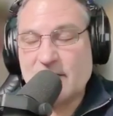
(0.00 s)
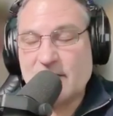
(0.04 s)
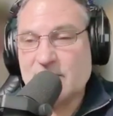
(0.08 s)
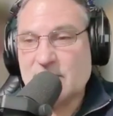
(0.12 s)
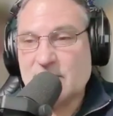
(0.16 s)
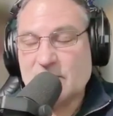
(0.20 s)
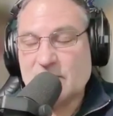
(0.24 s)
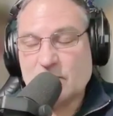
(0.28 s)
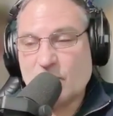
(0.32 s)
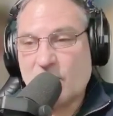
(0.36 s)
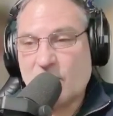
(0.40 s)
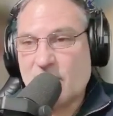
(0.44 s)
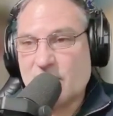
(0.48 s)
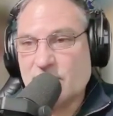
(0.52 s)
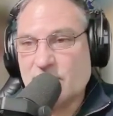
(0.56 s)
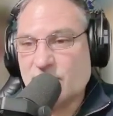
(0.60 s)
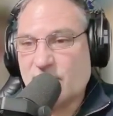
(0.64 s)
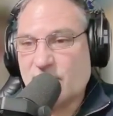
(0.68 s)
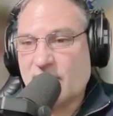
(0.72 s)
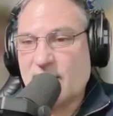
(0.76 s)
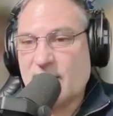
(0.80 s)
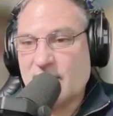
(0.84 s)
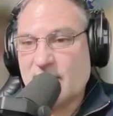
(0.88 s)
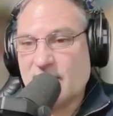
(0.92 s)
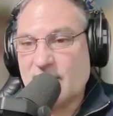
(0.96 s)
This is why
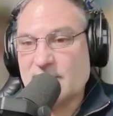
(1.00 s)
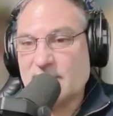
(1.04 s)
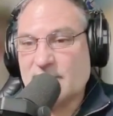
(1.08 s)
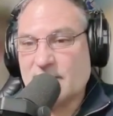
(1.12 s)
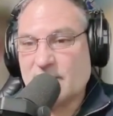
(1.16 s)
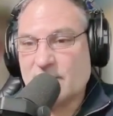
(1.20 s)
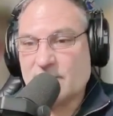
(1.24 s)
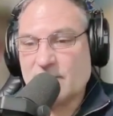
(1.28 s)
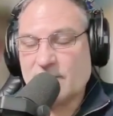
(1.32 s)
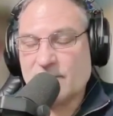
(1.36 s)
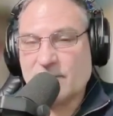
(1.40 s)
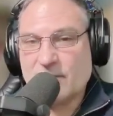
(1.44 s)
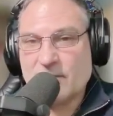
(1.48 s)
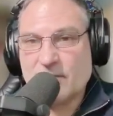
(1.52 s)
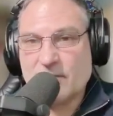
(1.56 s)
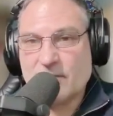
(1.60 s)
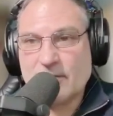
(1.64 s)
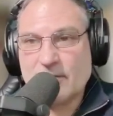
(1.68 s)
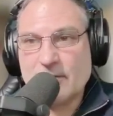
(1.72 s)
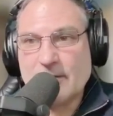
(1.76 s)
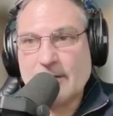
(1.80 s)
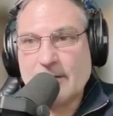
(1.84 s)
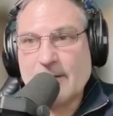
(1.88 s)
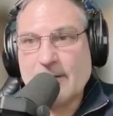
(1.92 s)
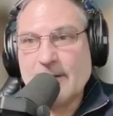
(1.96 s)
trading is so
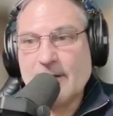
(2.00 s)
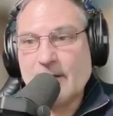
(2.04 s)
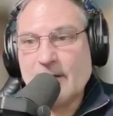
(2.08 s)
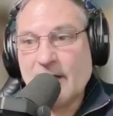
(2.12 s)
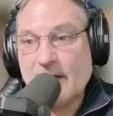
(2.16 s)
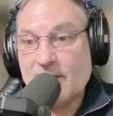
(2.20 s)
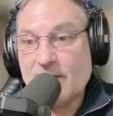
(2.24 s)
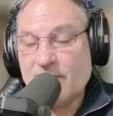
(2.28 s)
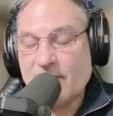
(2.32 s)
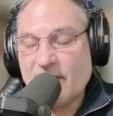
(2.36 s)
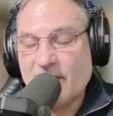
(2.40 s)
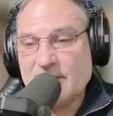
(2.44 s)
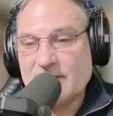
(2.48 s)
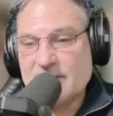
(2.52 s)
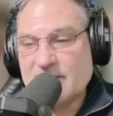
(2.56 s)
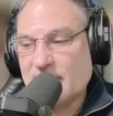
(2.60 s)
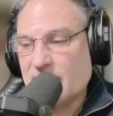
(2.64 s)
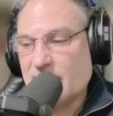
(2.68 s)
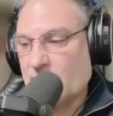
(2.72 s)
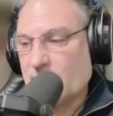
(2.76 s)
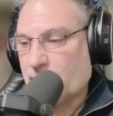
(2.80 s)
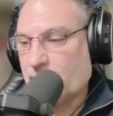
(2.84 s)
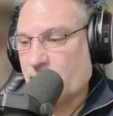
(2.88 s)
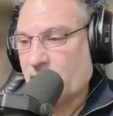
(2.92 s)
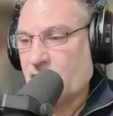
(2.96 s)
difficult and
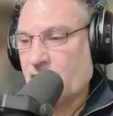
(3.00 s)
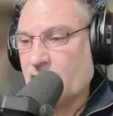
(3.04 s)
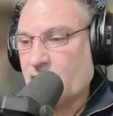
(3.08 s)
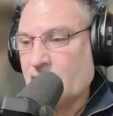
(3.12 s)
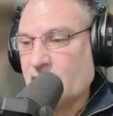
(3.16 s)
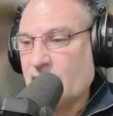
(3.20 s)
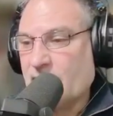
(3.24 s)
investing. But